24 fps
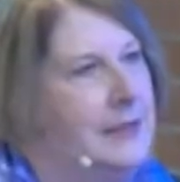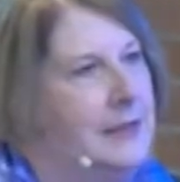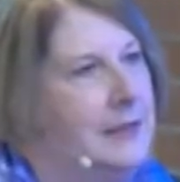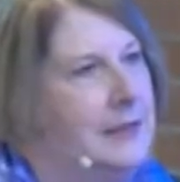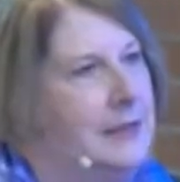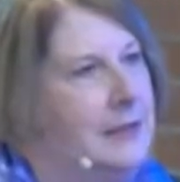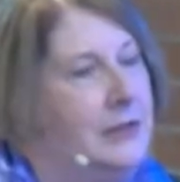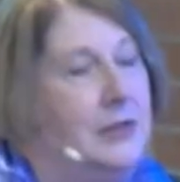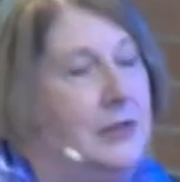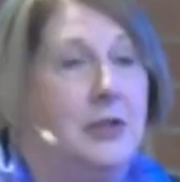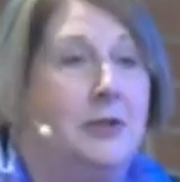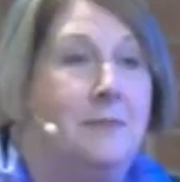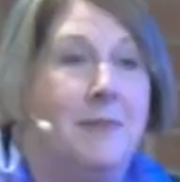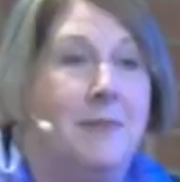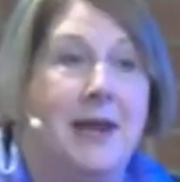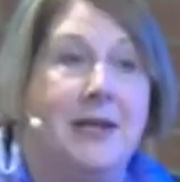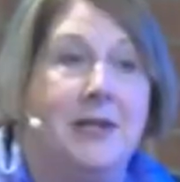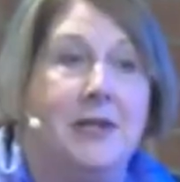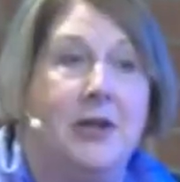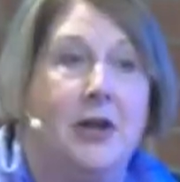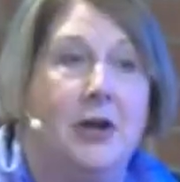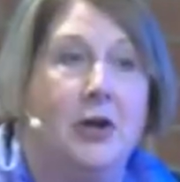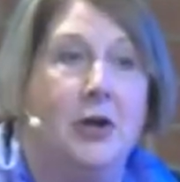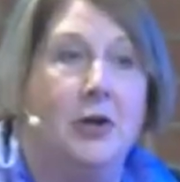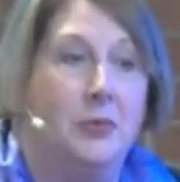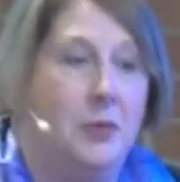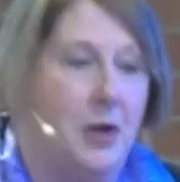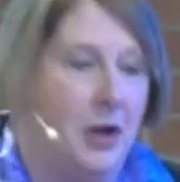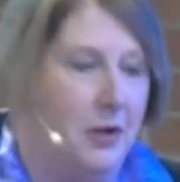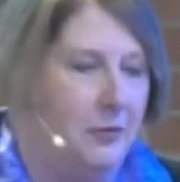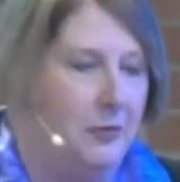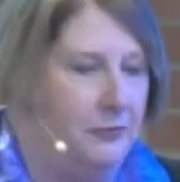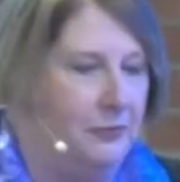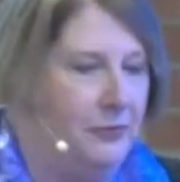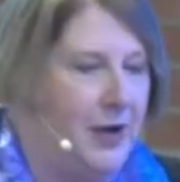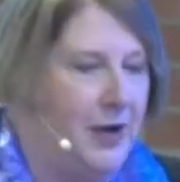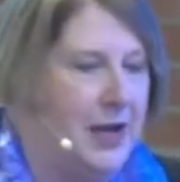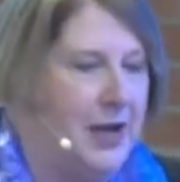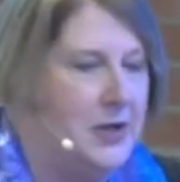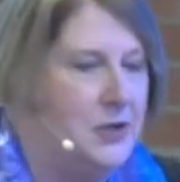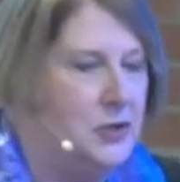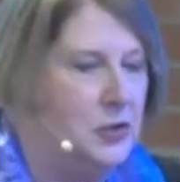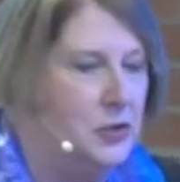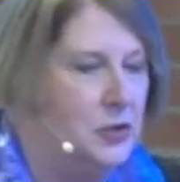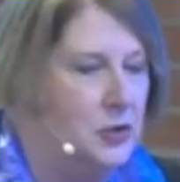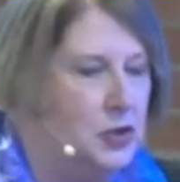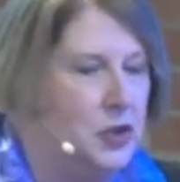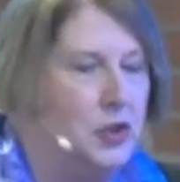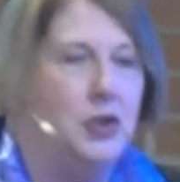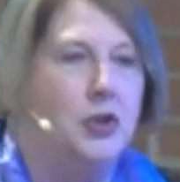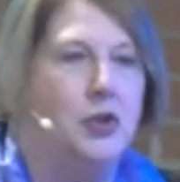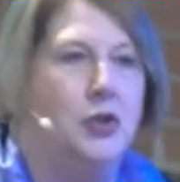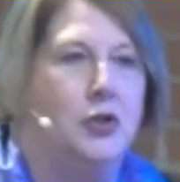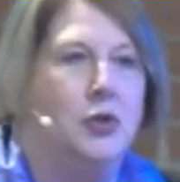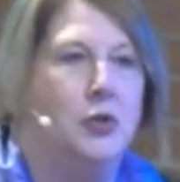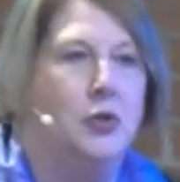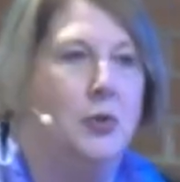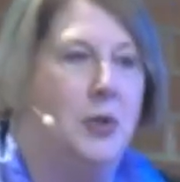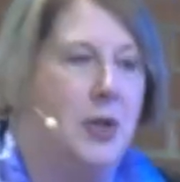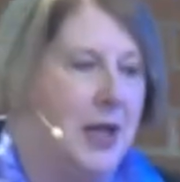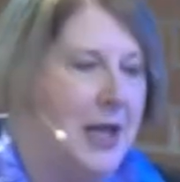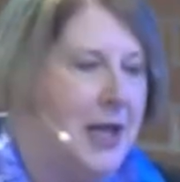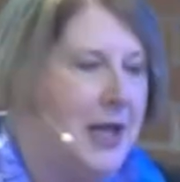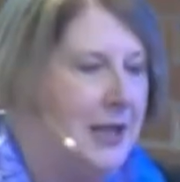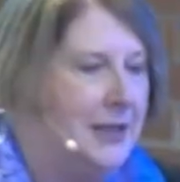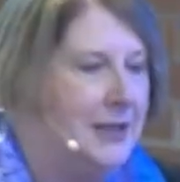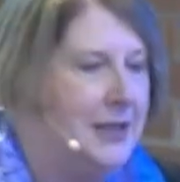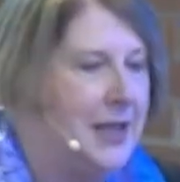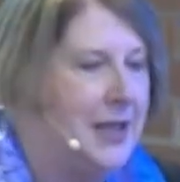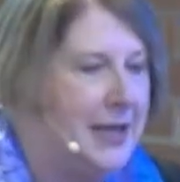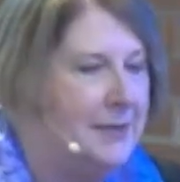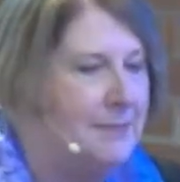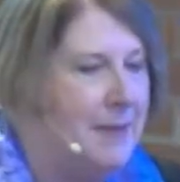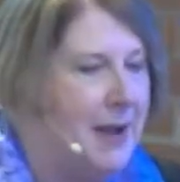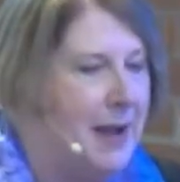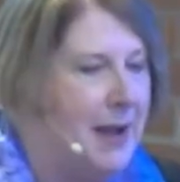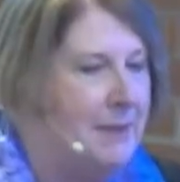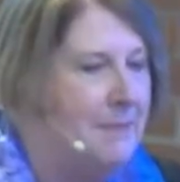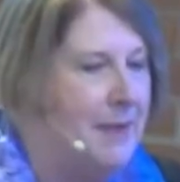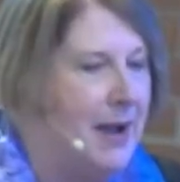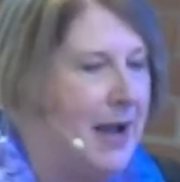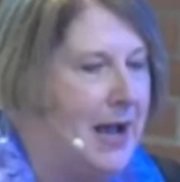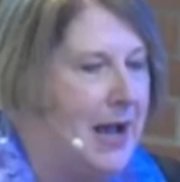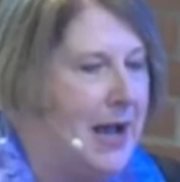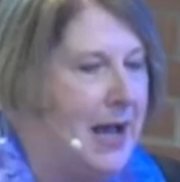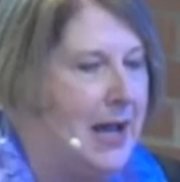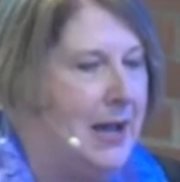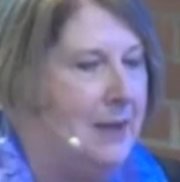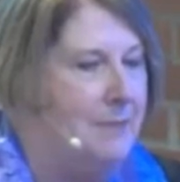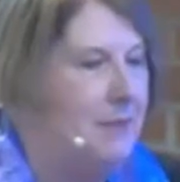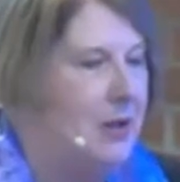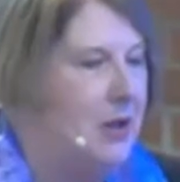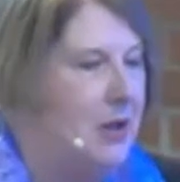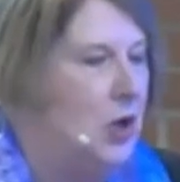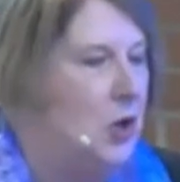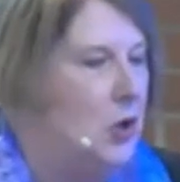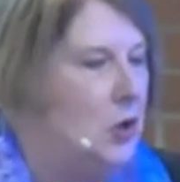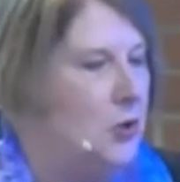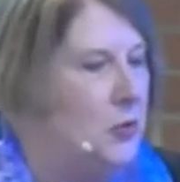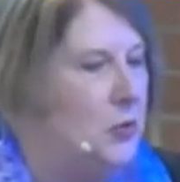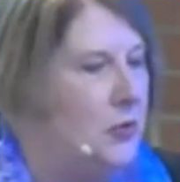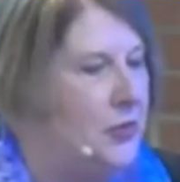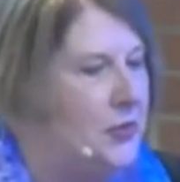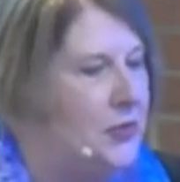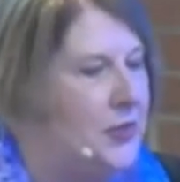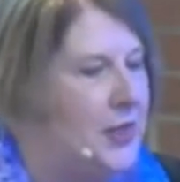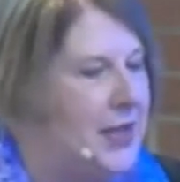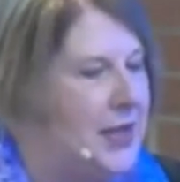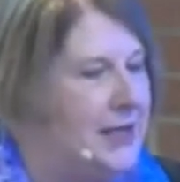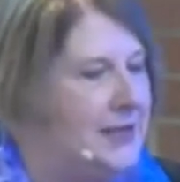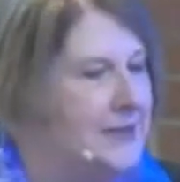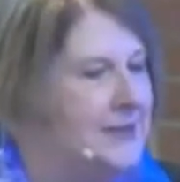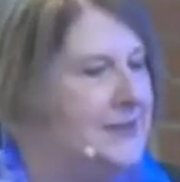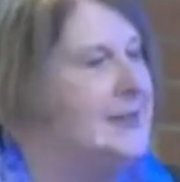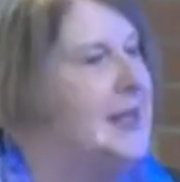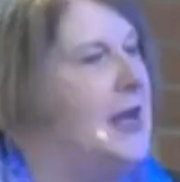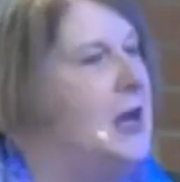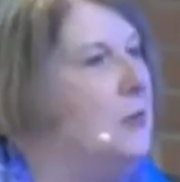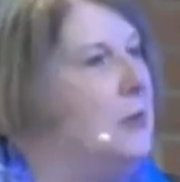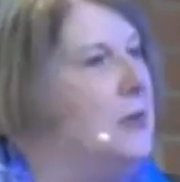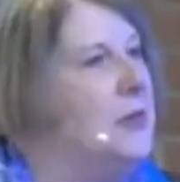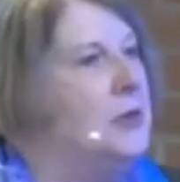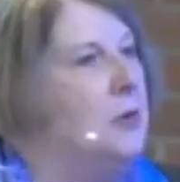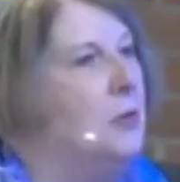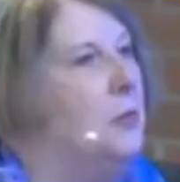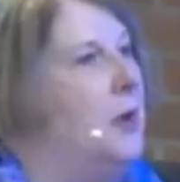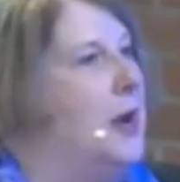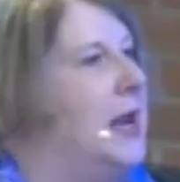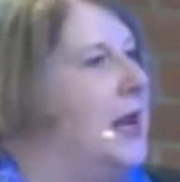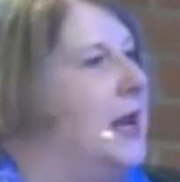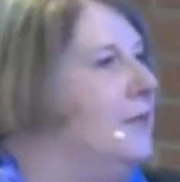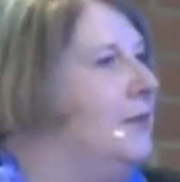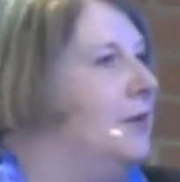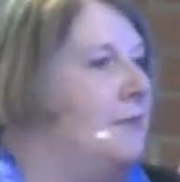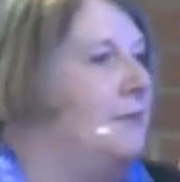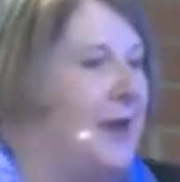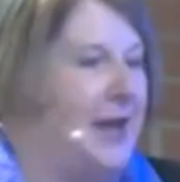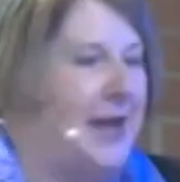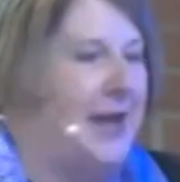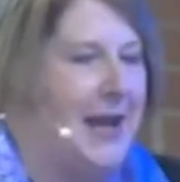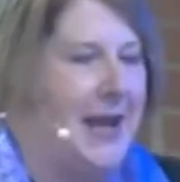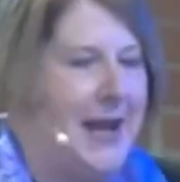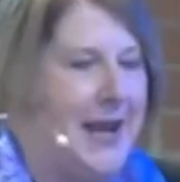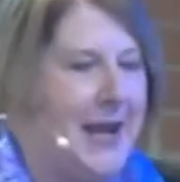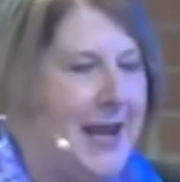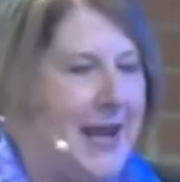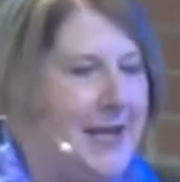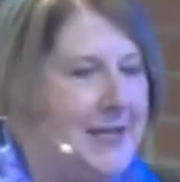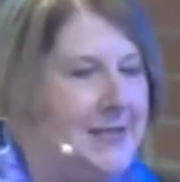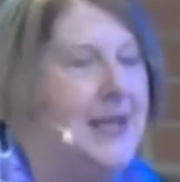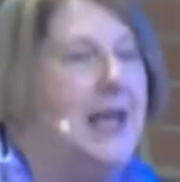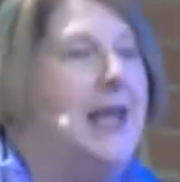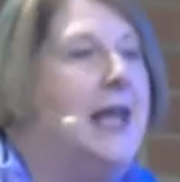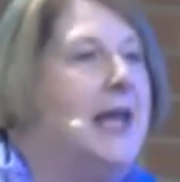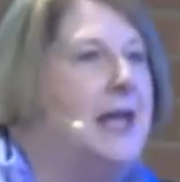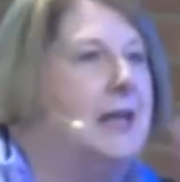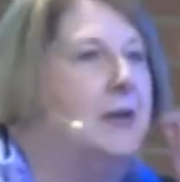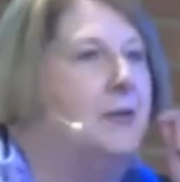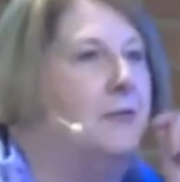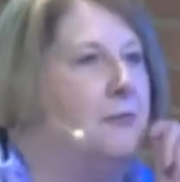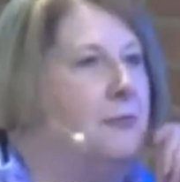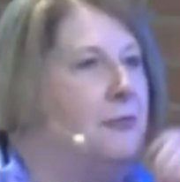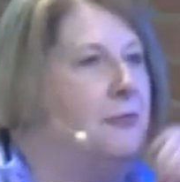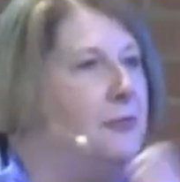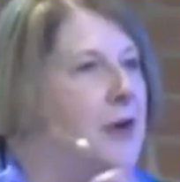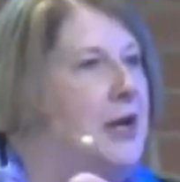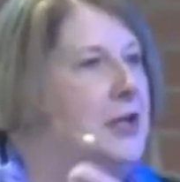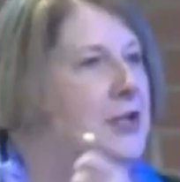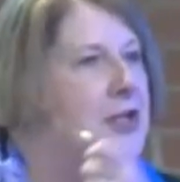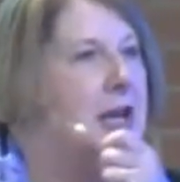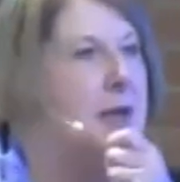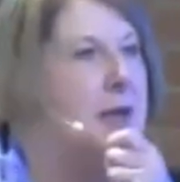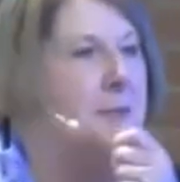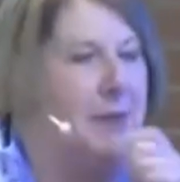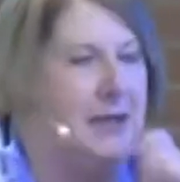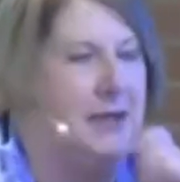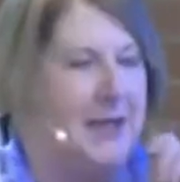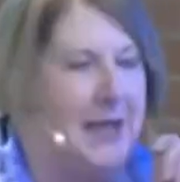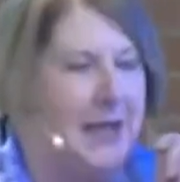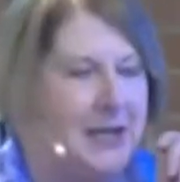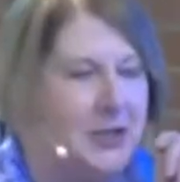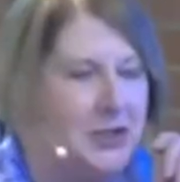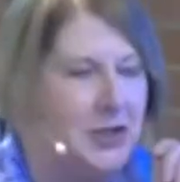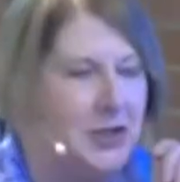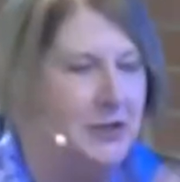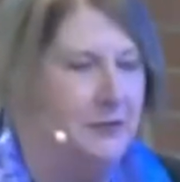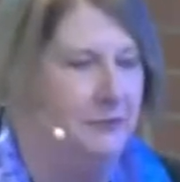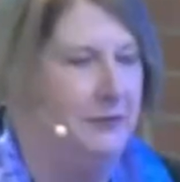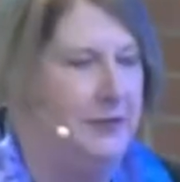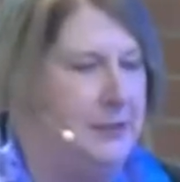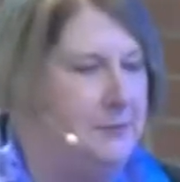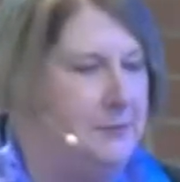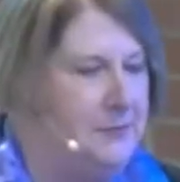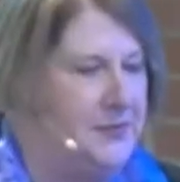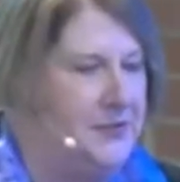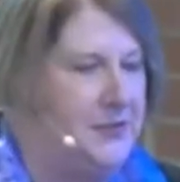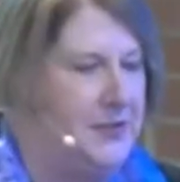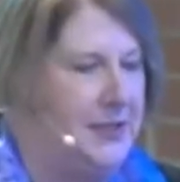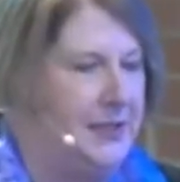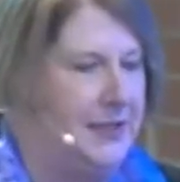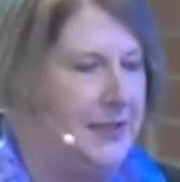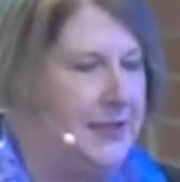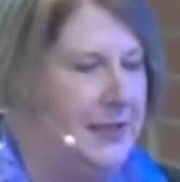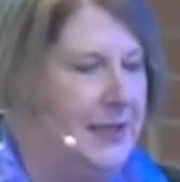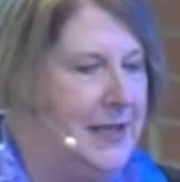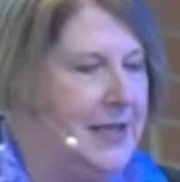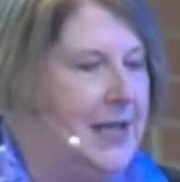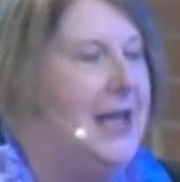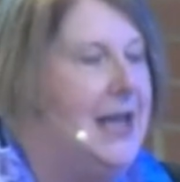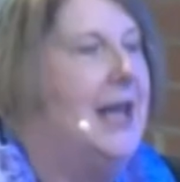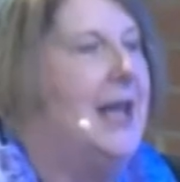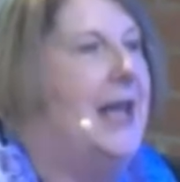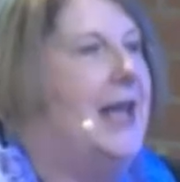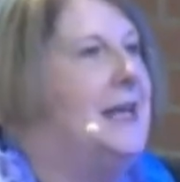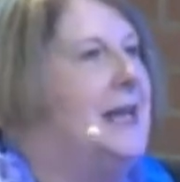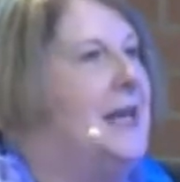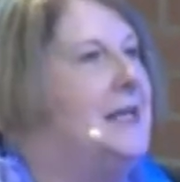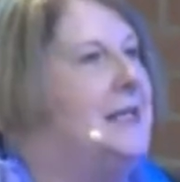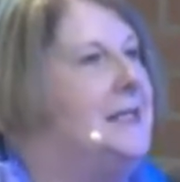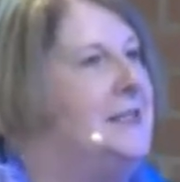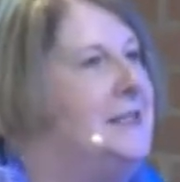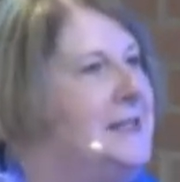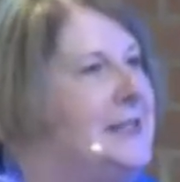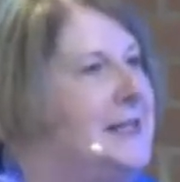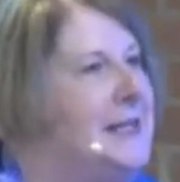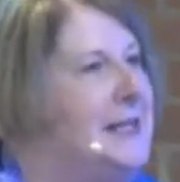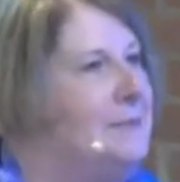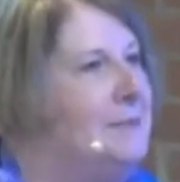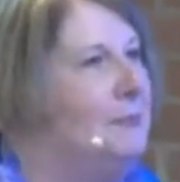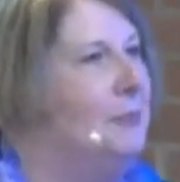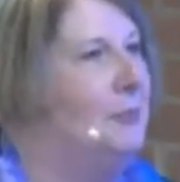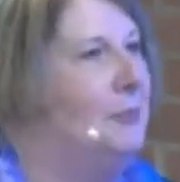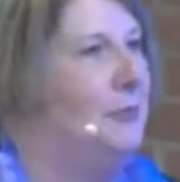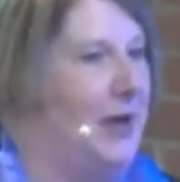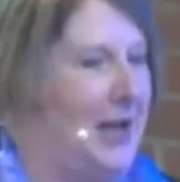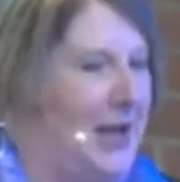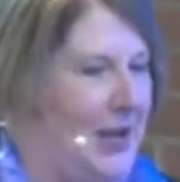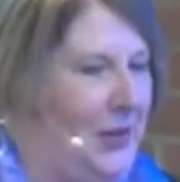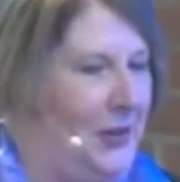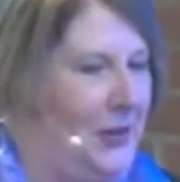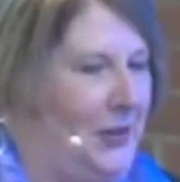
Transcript: You may know a friend or two, like my mom, who thinks that with the wave of a hand and a fresh application of lipstick and a deep breath,